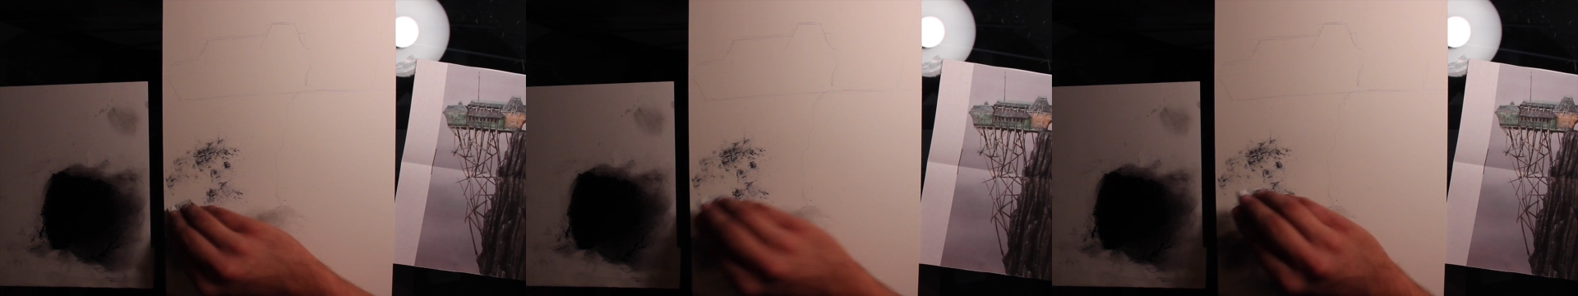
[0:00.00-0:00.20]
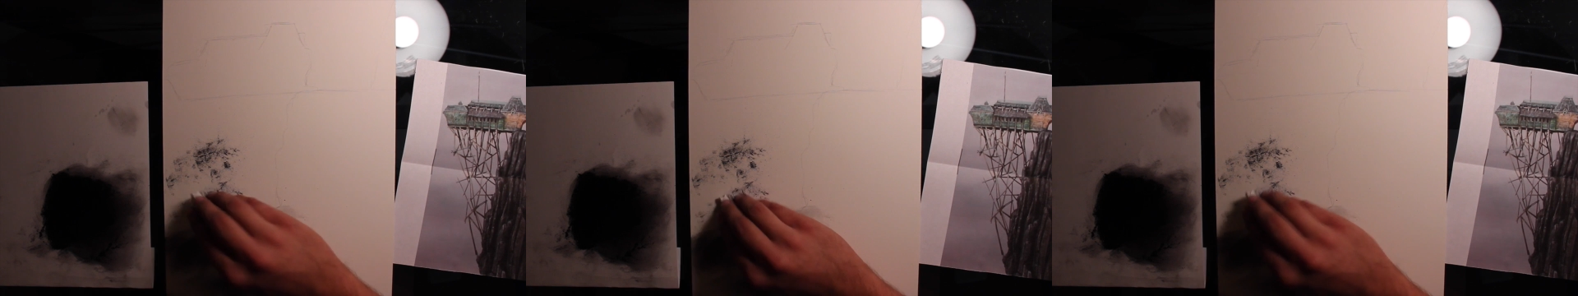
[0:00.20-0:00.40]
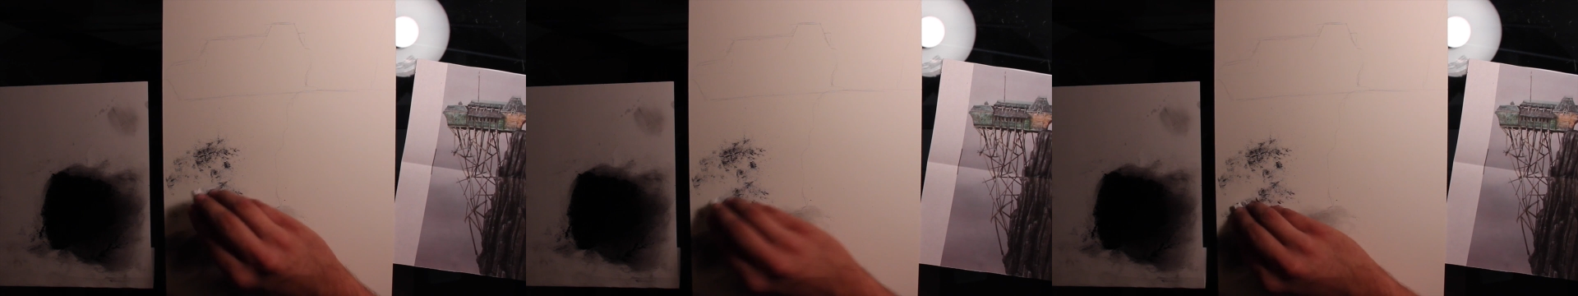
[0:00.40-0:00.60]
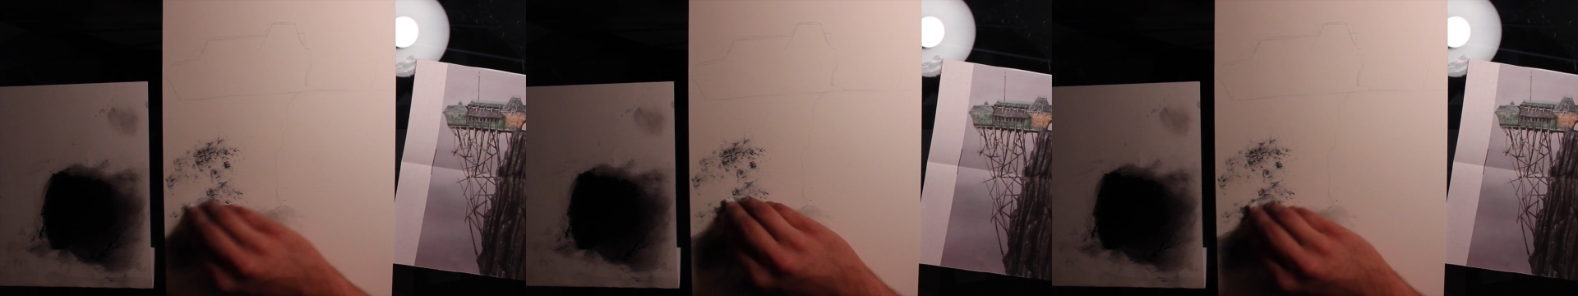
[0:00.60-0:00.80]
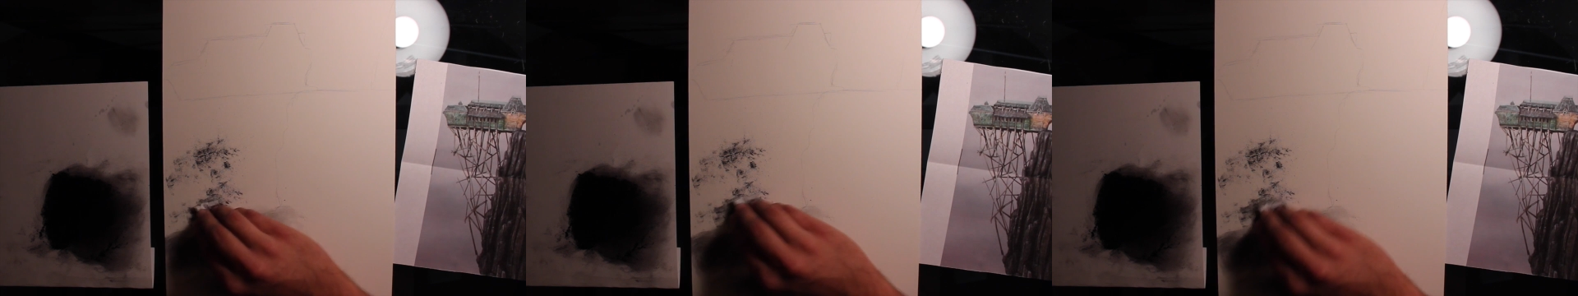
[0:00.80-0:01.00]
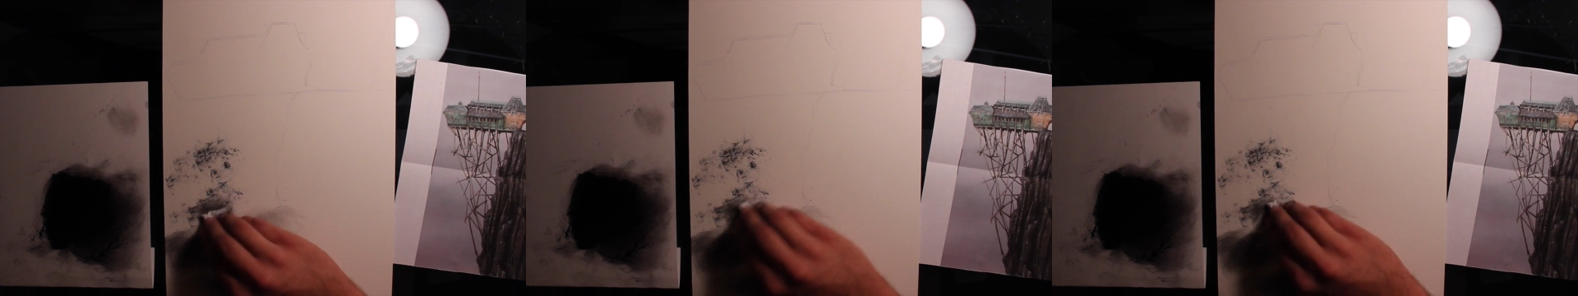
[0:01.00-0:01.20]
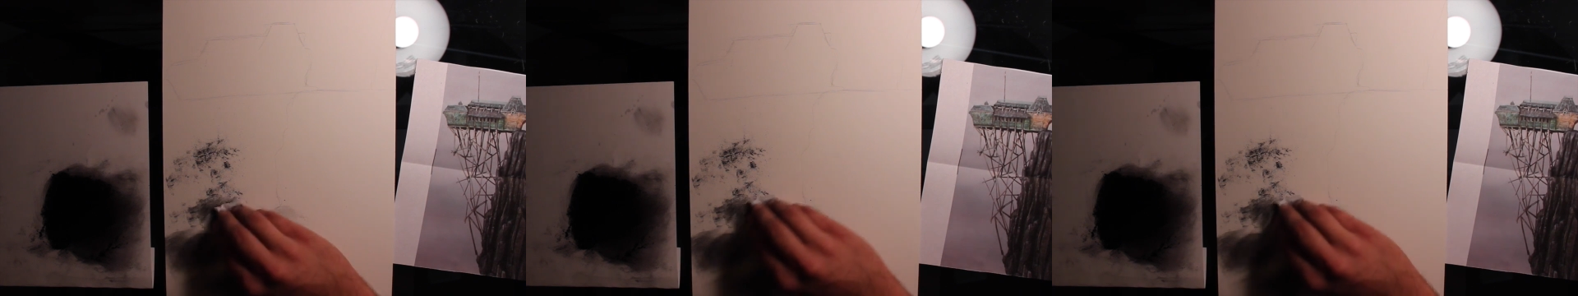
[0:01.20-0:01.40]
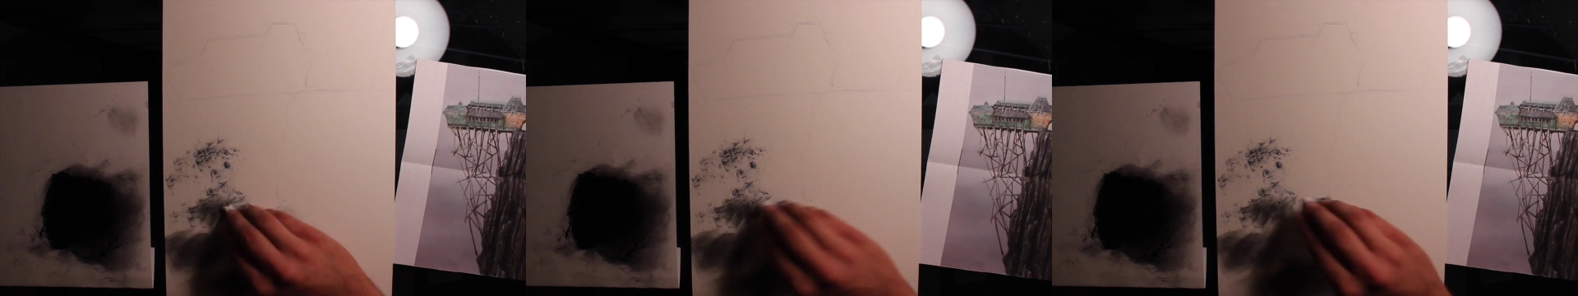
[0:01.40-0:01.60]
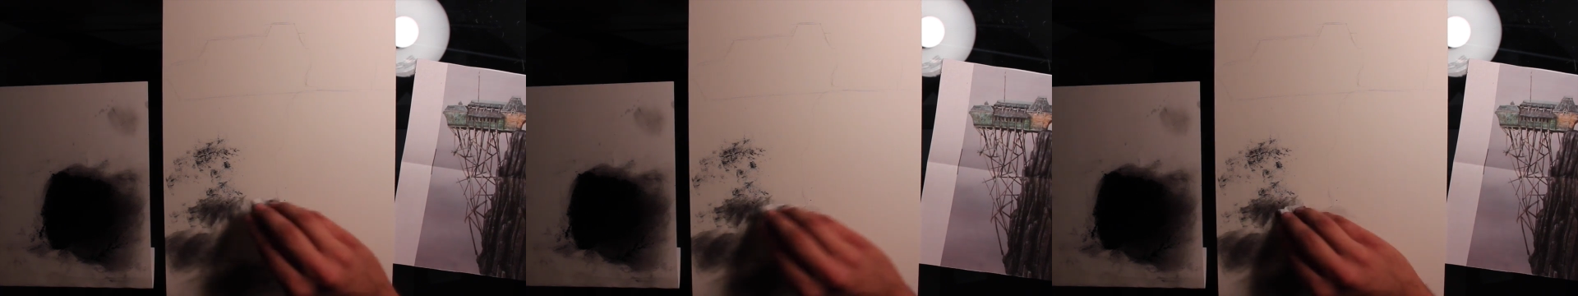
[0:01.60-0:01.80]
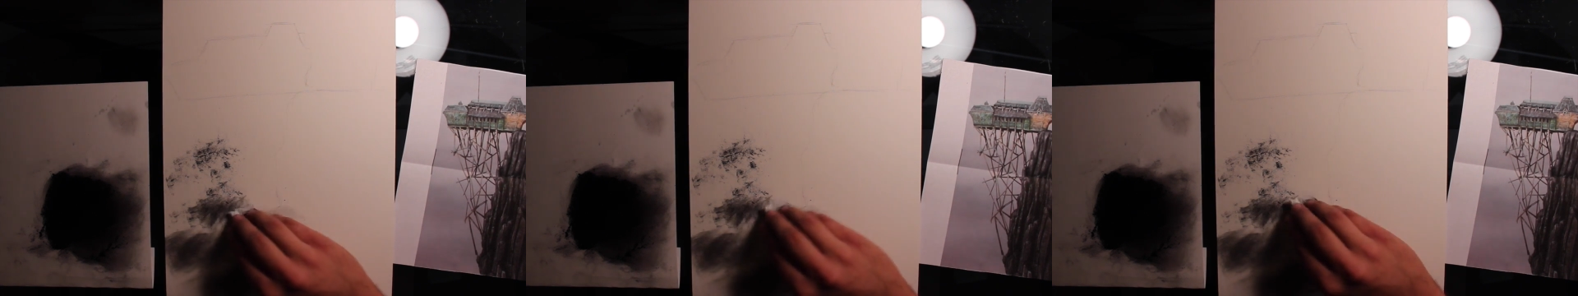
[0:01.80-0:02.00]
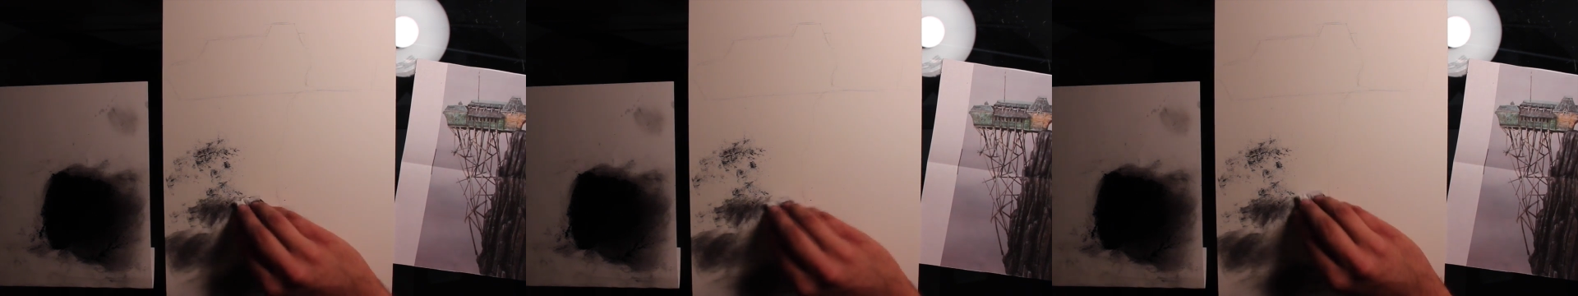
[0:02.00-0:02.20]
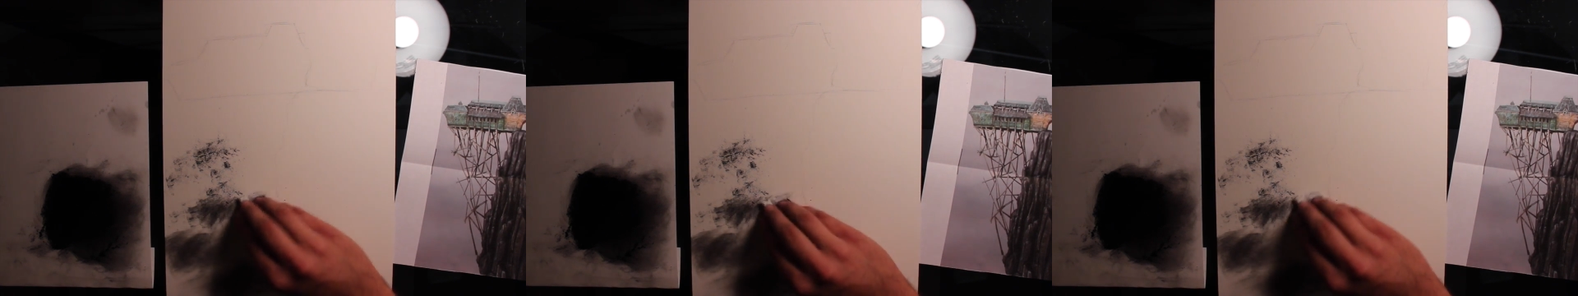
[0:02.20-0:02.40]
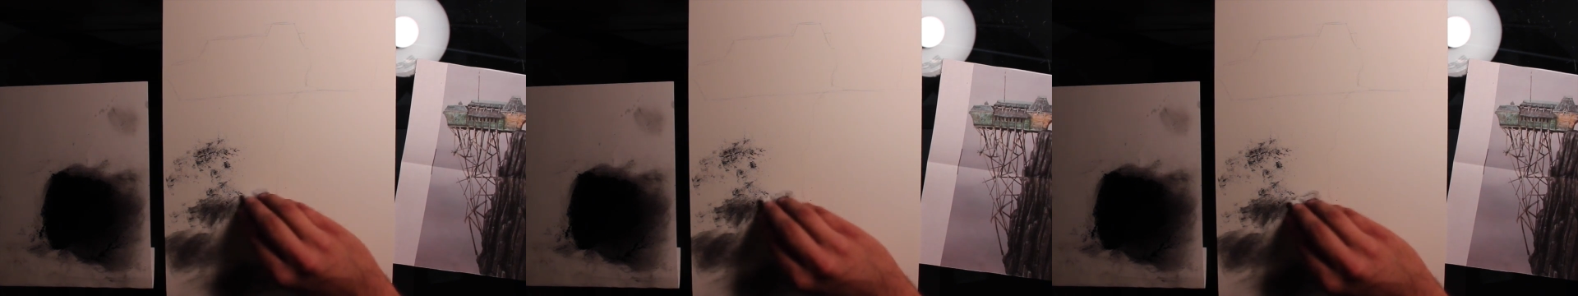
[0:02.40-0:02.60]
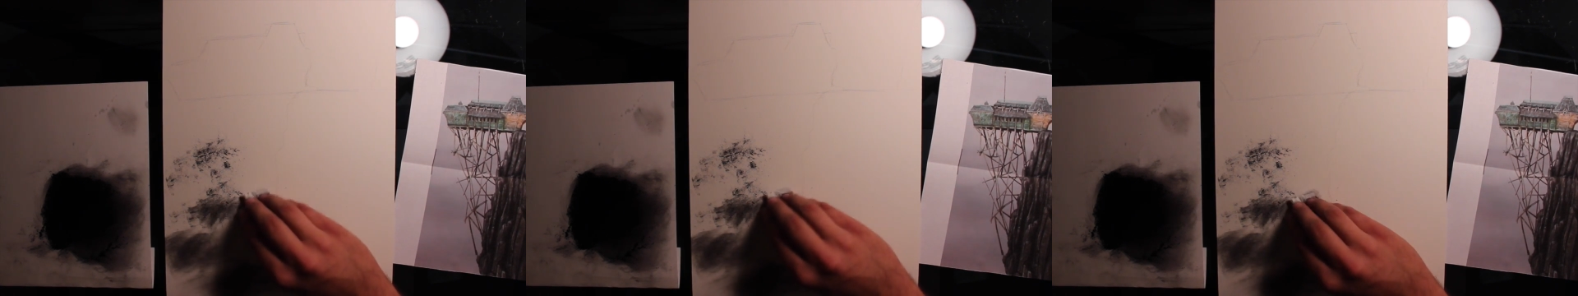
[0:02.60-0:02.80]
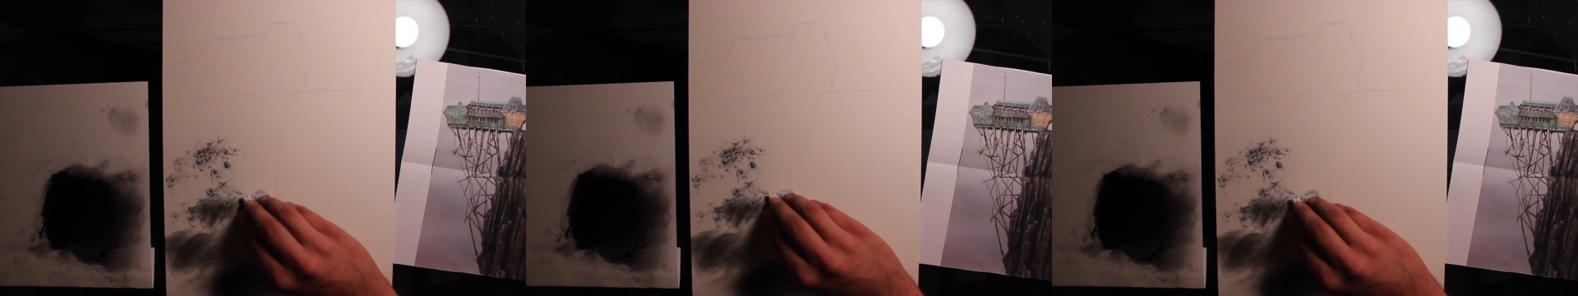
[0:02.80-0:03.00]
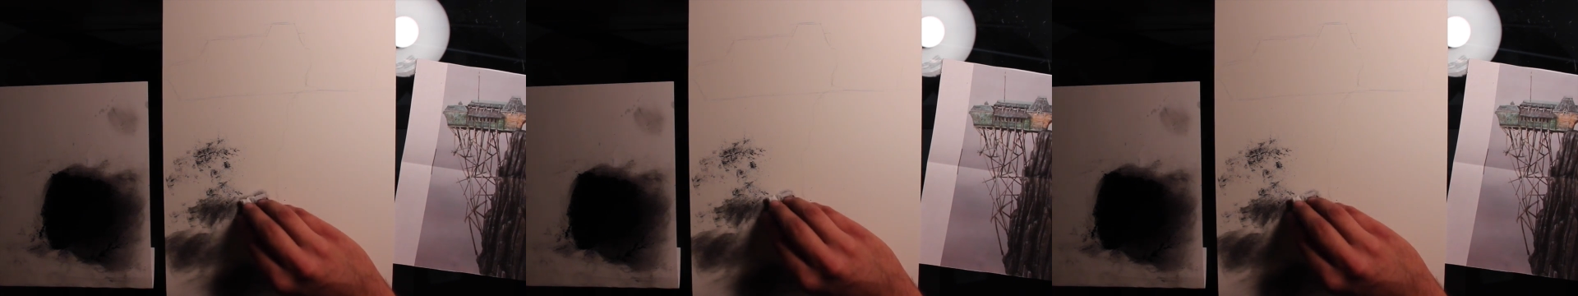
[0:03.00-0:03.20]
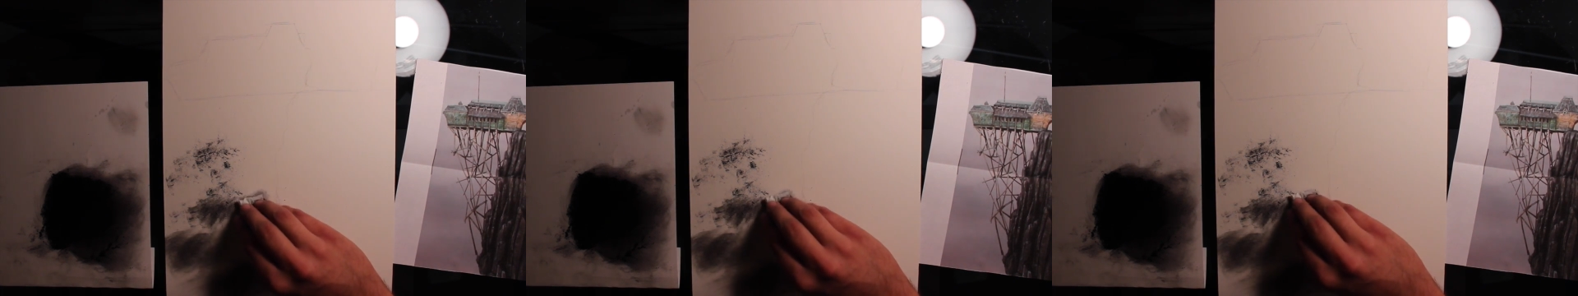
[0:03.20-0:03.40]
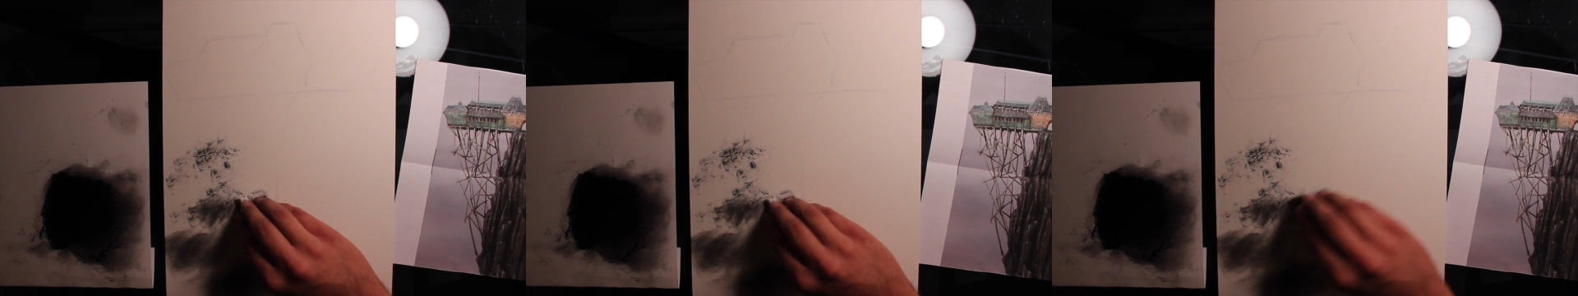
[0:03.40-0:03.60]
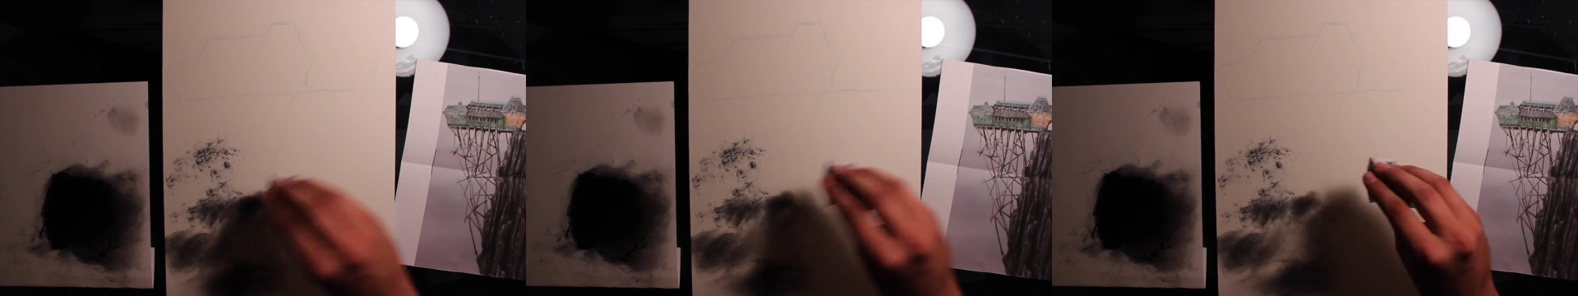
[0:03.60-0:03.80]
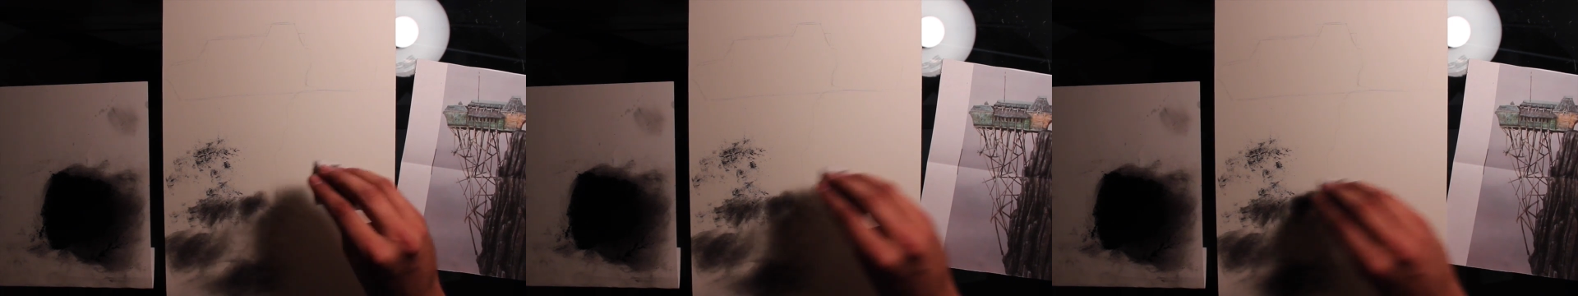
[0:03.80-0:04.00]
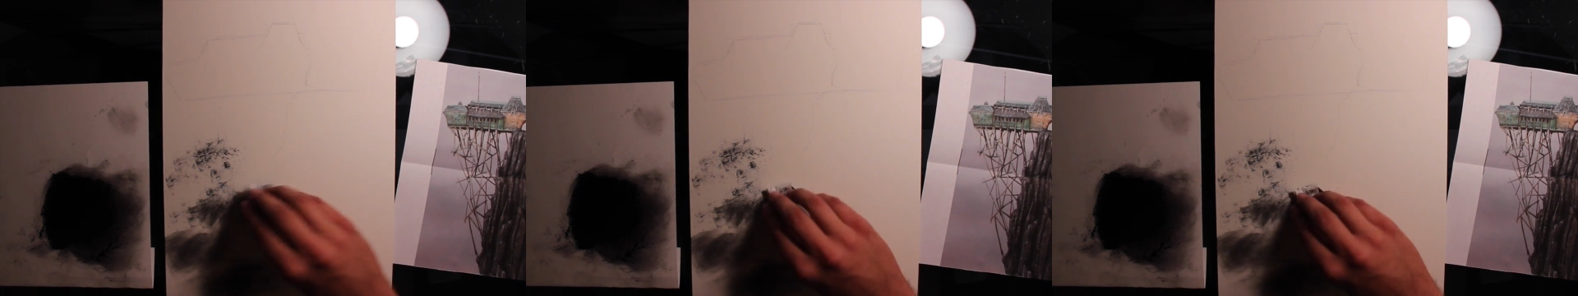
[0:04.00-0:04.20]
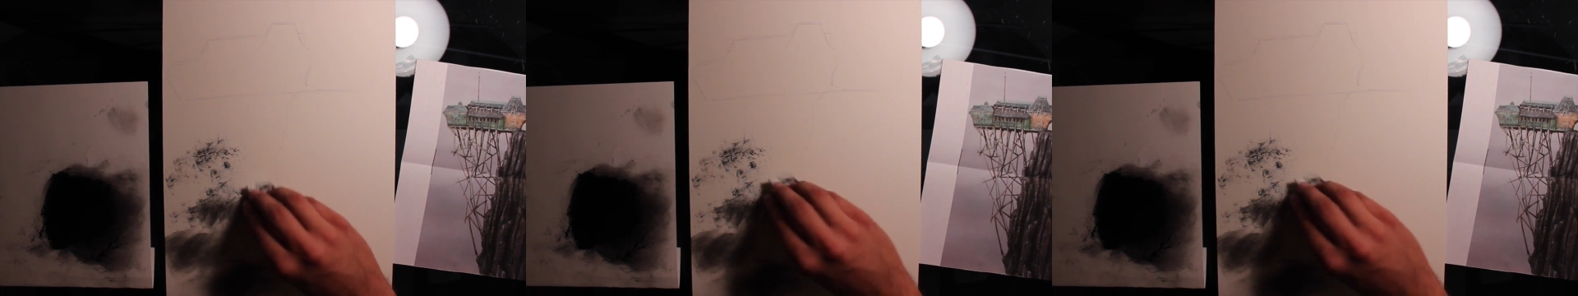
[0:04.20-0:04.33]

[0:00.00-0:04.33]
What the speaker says: No face is visible, so there are no lips to read.